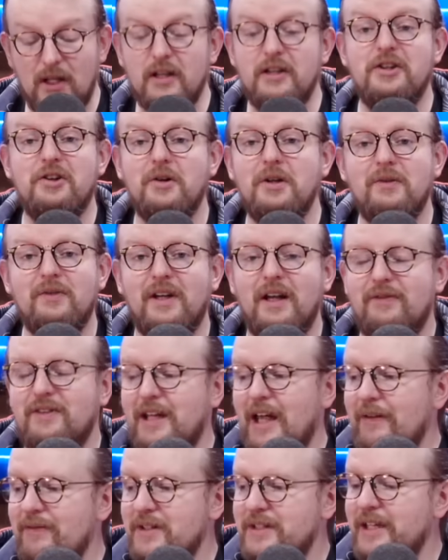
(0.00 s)
You don't even have to
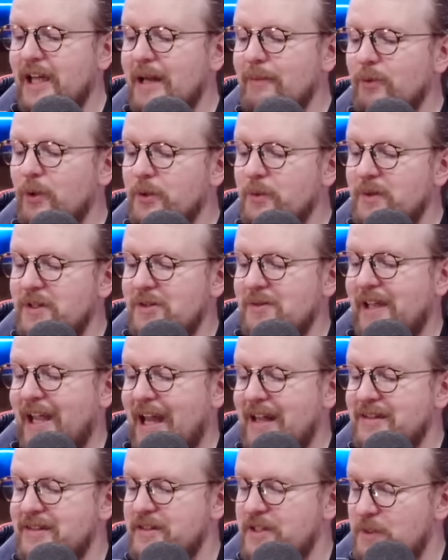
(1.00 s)
have the Time Lord when you
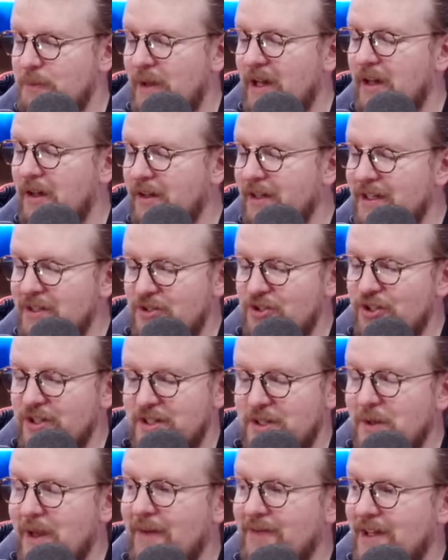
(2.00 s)
cast the spell. It's just
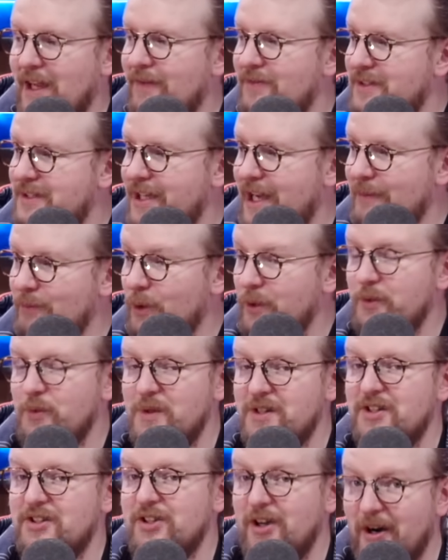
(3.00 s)
you have to have the Time Lord when
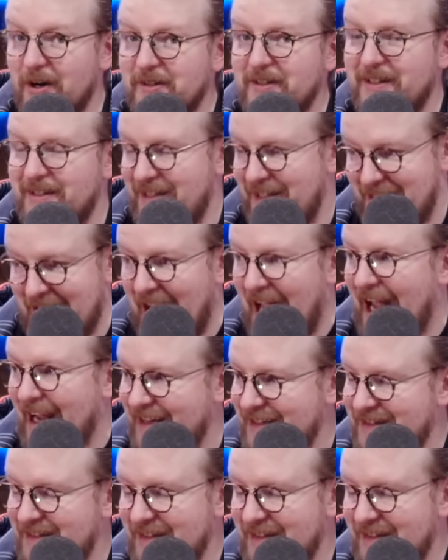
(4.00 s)
the TARDIS attacks.